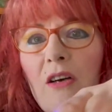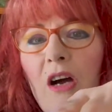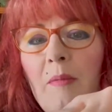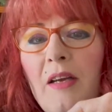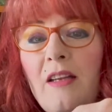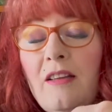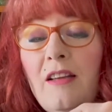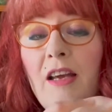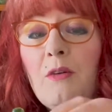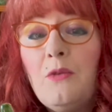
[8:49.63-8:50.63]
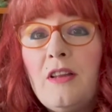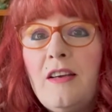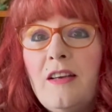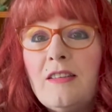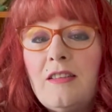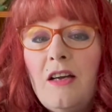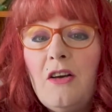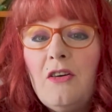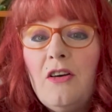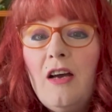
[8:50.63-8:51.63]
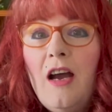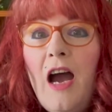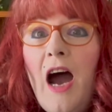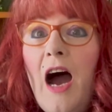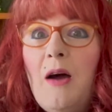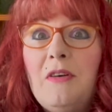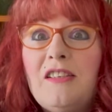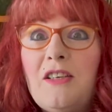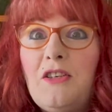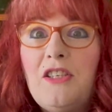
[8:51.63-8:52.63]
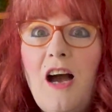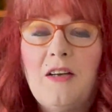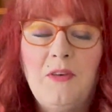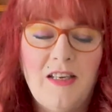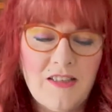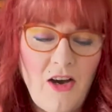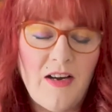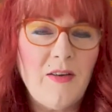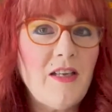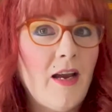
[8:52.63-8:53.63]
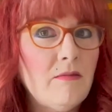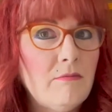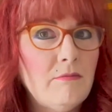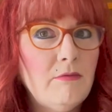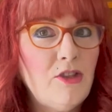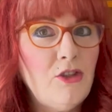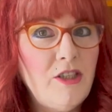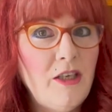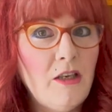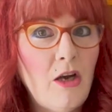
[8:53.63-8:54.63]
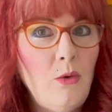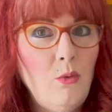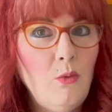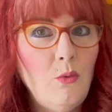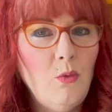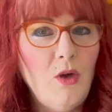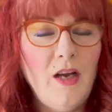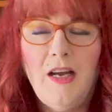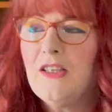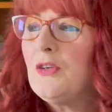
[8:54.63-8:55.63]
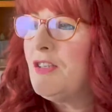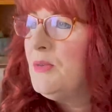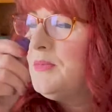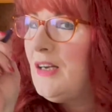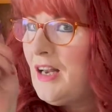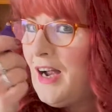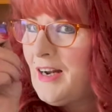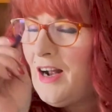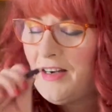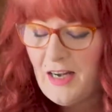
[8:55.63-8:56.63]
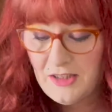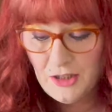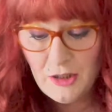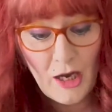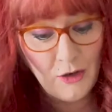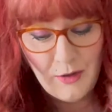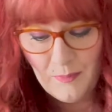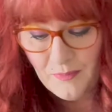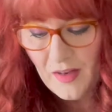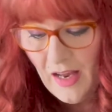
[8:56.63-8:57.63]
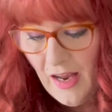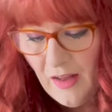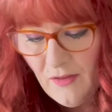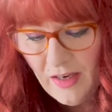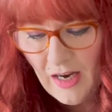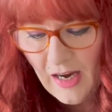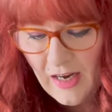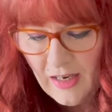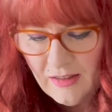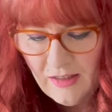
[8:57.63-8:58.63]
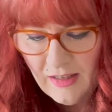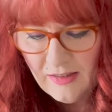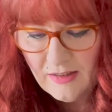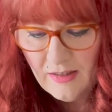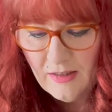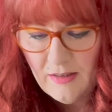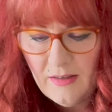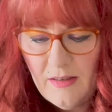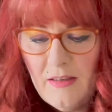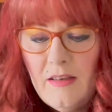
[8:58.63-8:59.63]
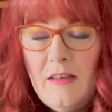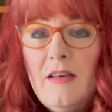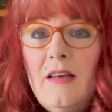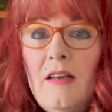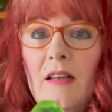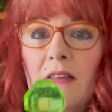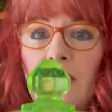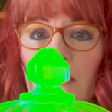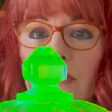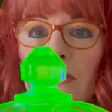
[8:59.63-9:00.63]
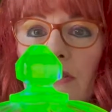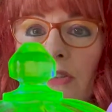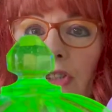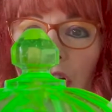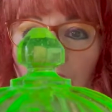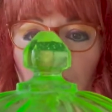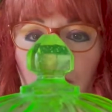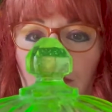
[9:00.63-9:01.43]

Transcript: I mean, it really does glow. I was so shocked when I saw it. I was like, does she glow? So I took my little light out and she glowed. And then I got this little jar